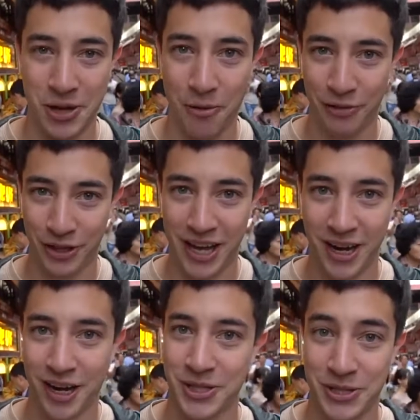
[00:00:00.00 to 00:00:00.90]
home for
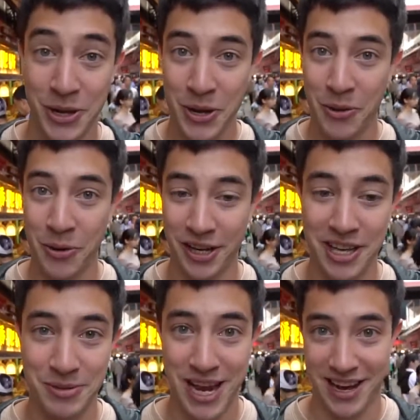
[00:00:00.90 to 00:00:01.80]
later because we want to
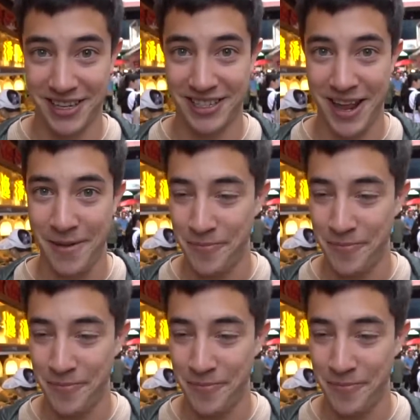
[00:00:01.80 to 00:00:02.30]
keep snacking today.